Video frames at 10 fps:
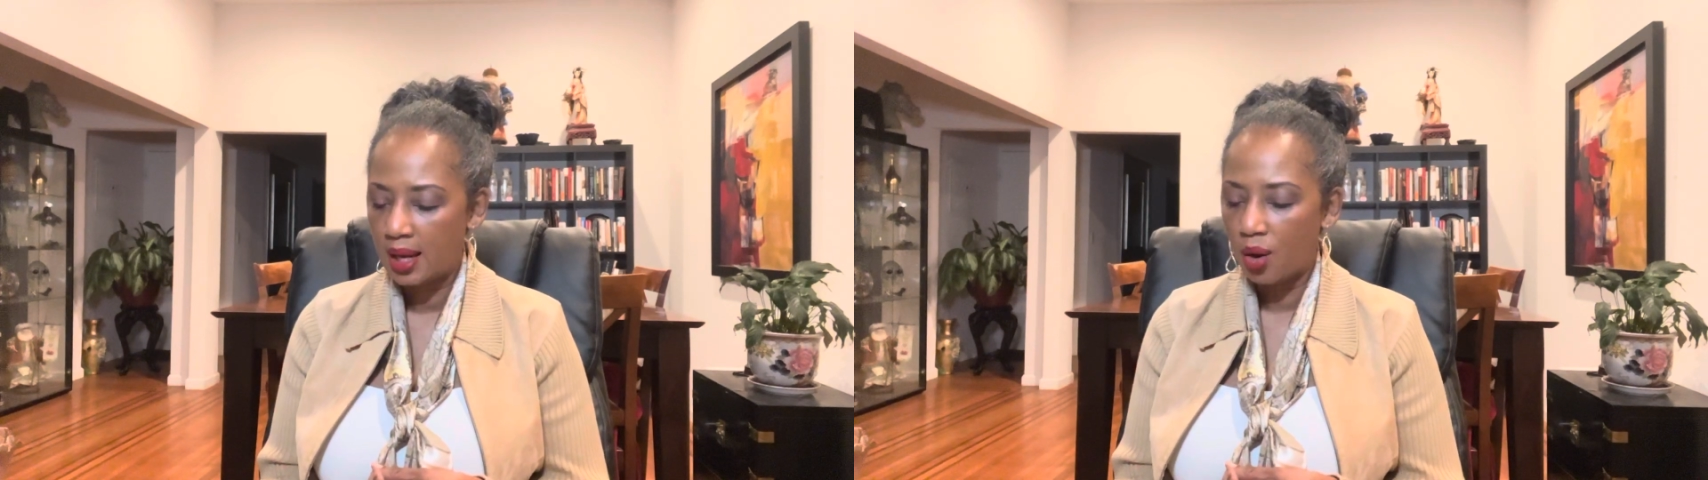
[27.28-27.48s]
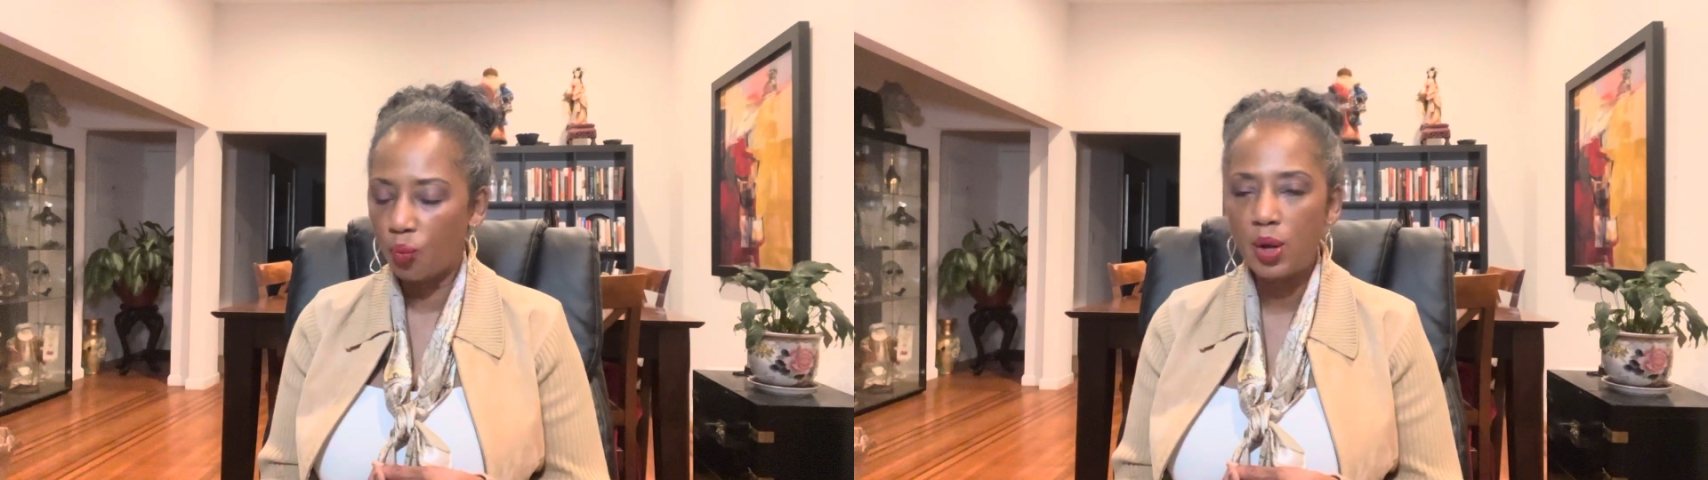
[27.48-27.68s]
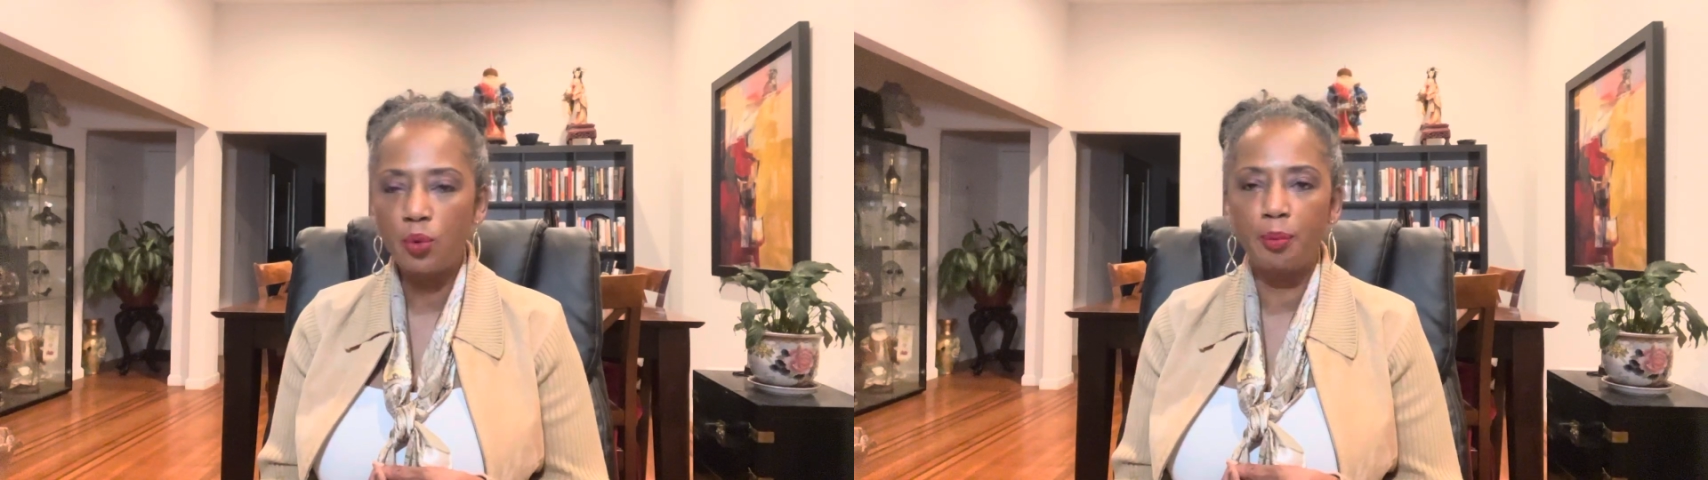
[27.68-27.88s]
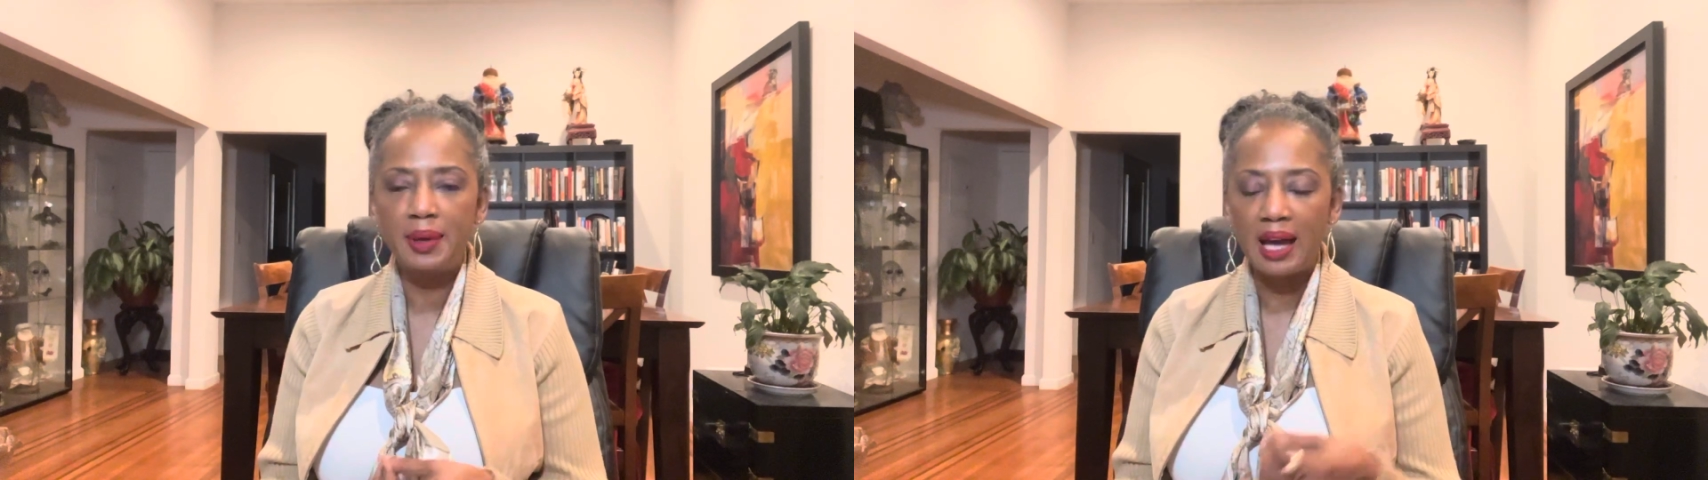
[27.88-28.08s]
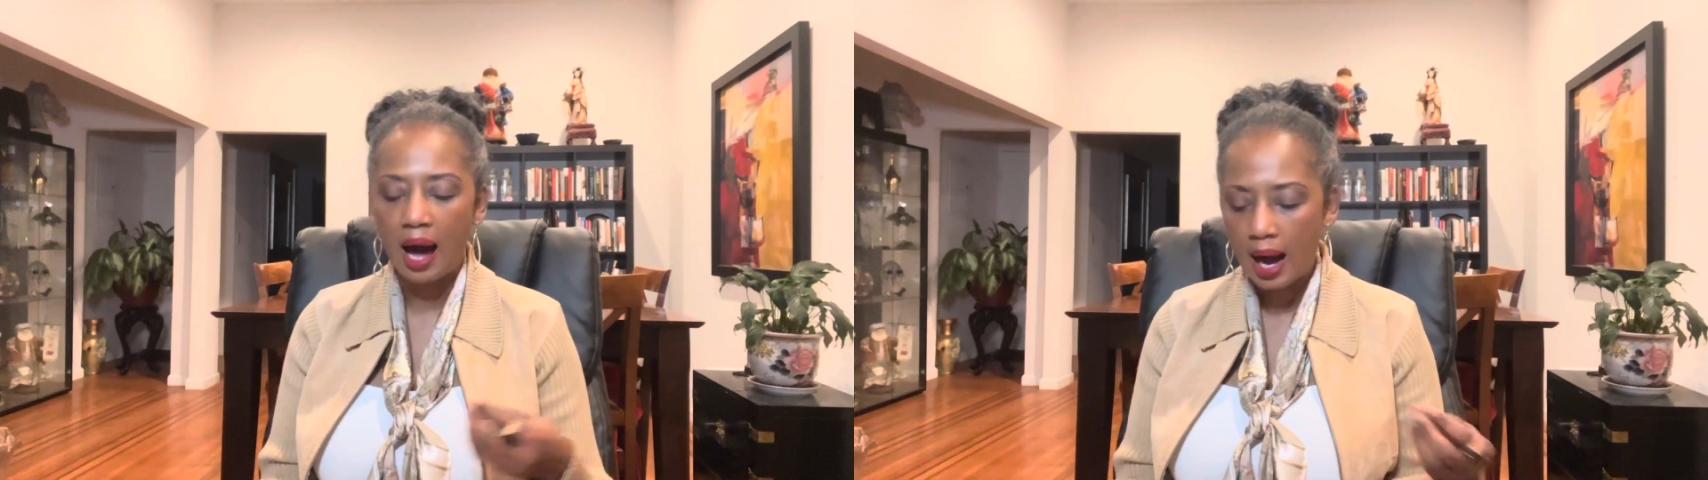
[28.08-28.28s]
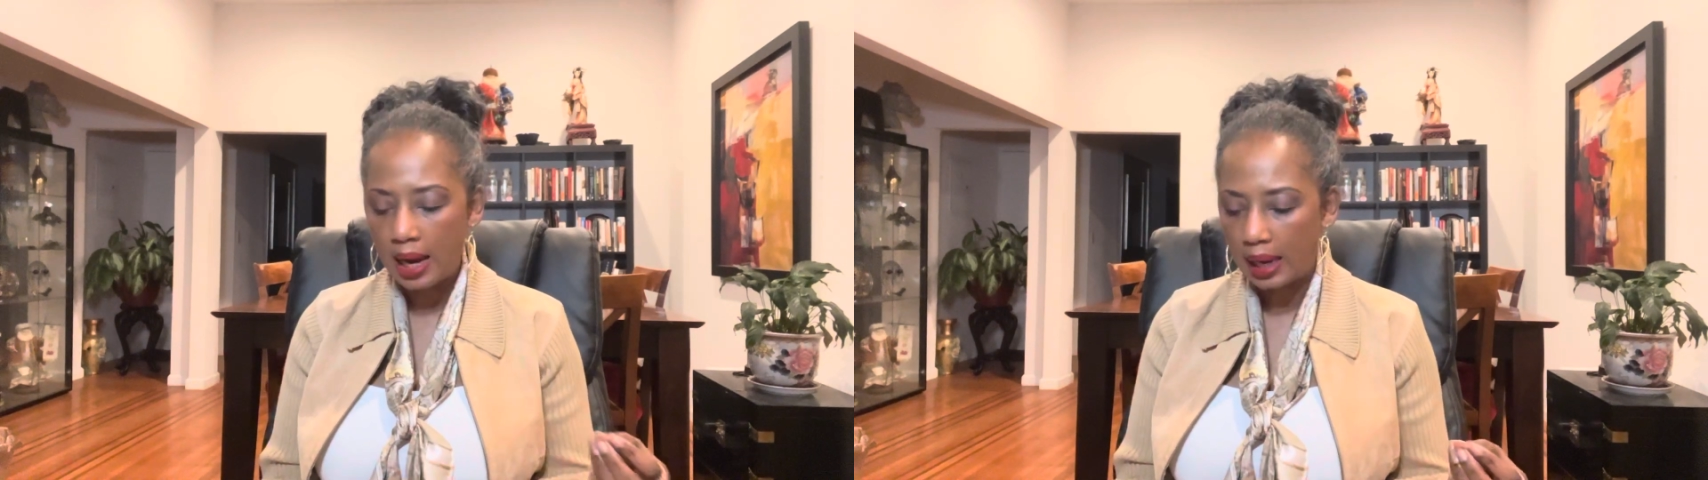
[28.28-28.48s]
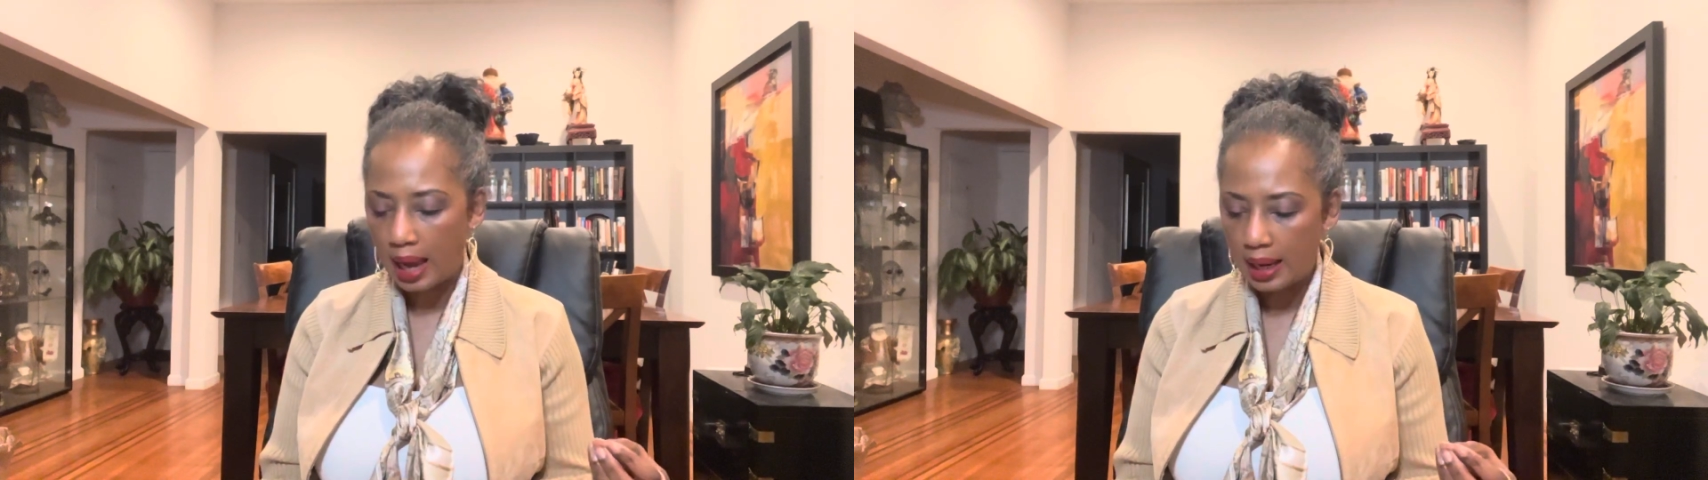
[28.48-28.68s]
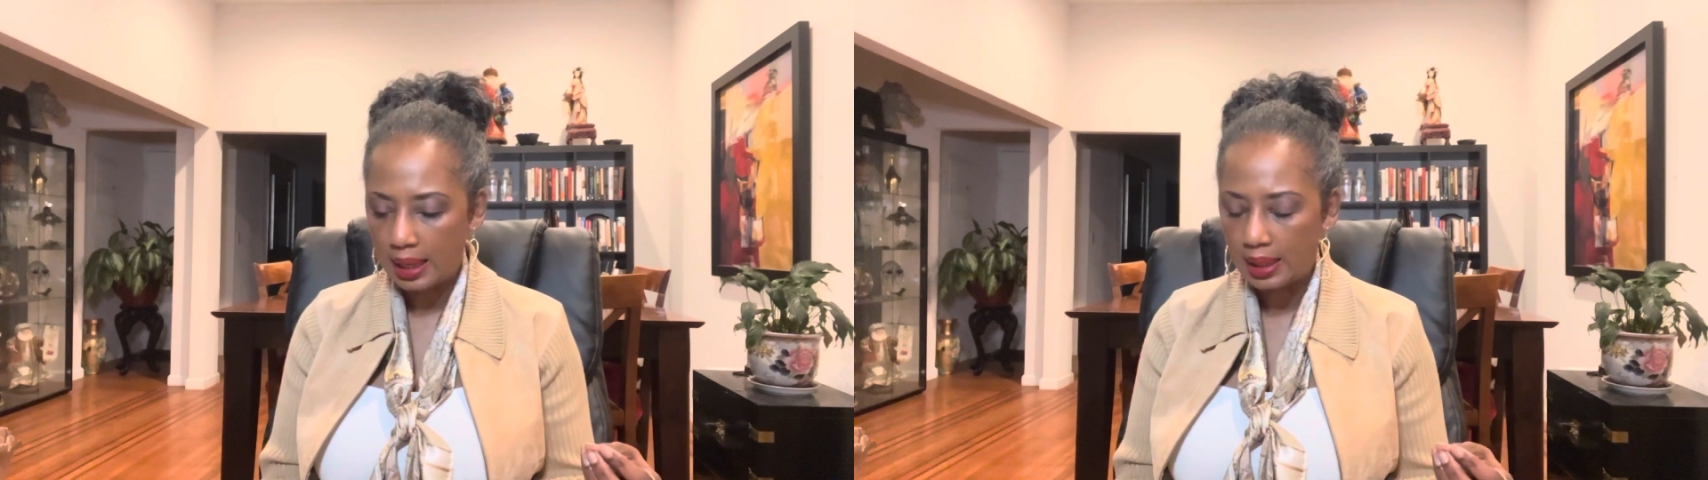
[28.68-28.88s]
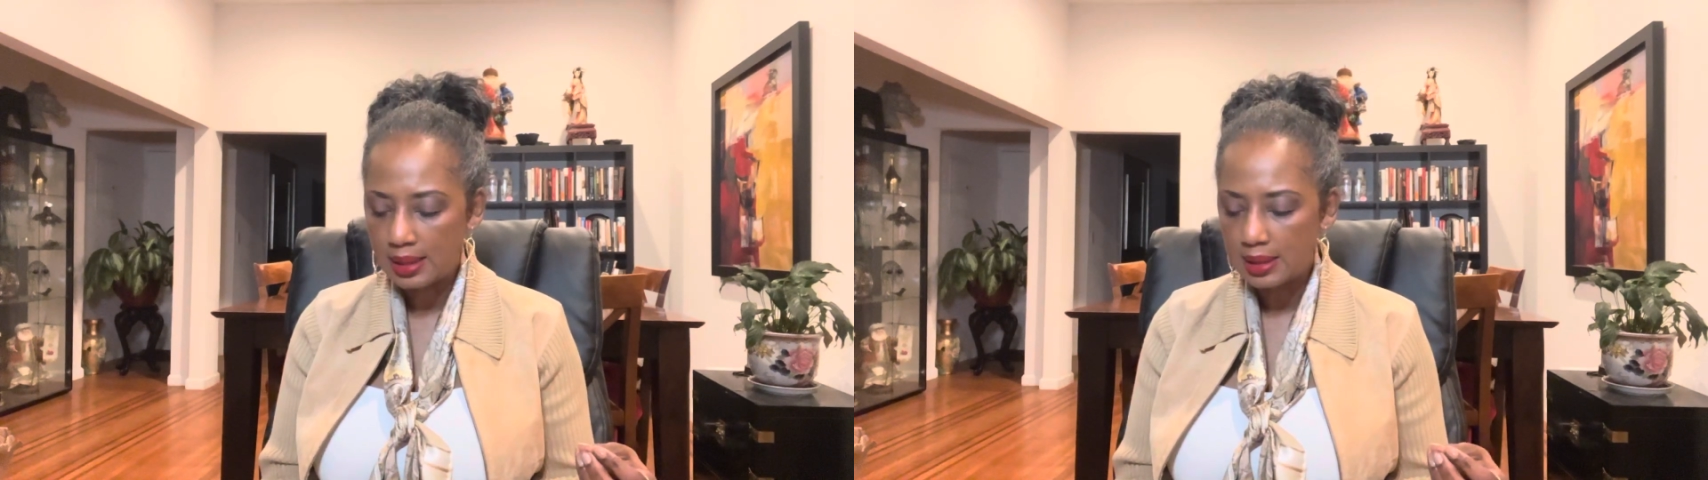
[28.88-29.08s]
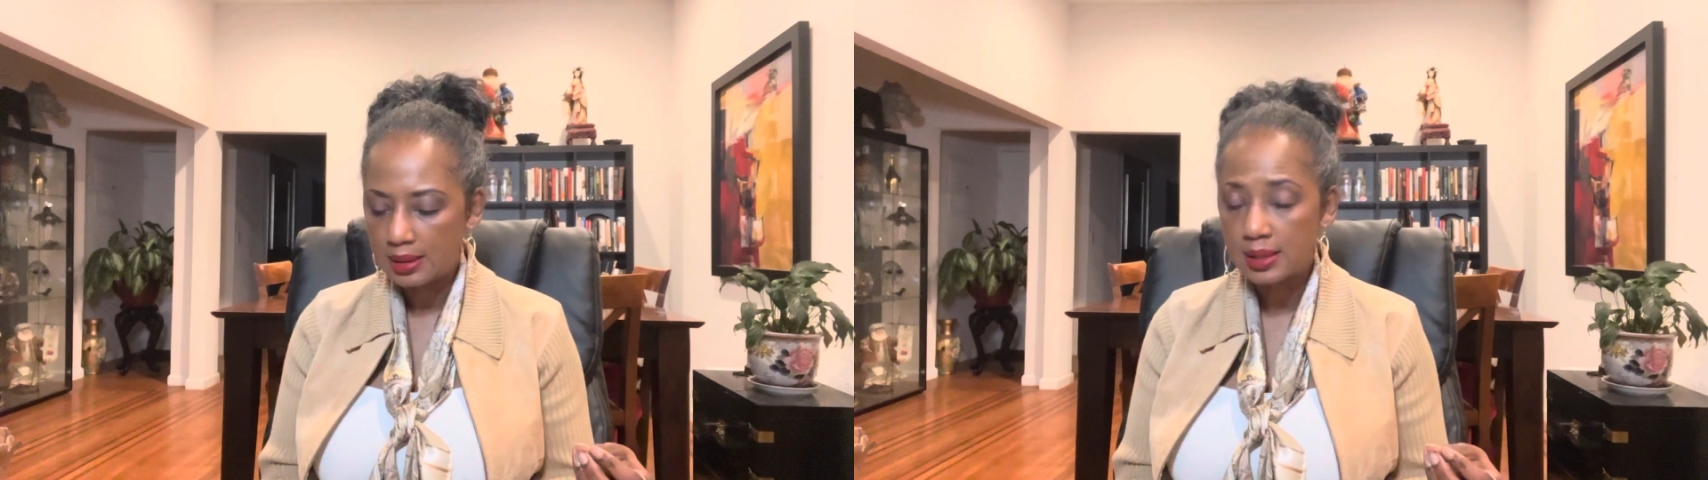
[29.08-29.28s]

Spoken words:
We will be highlighting